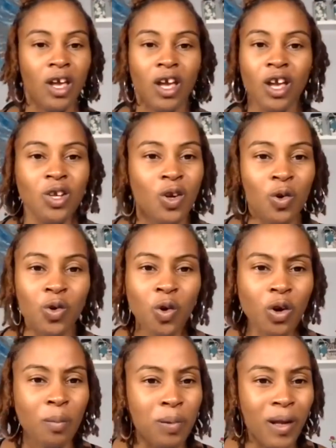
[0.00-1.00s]
you don't know
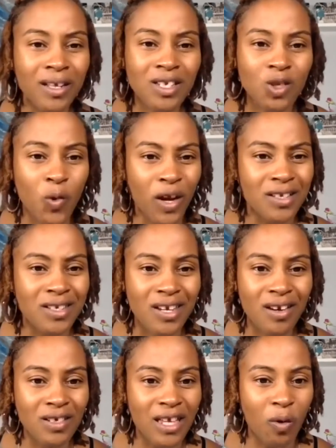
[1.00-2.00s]
the blood, sweat, and
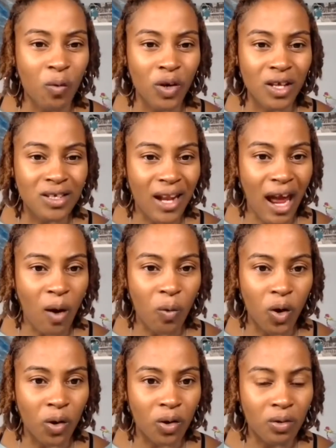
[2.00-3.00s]
tears that went into that work.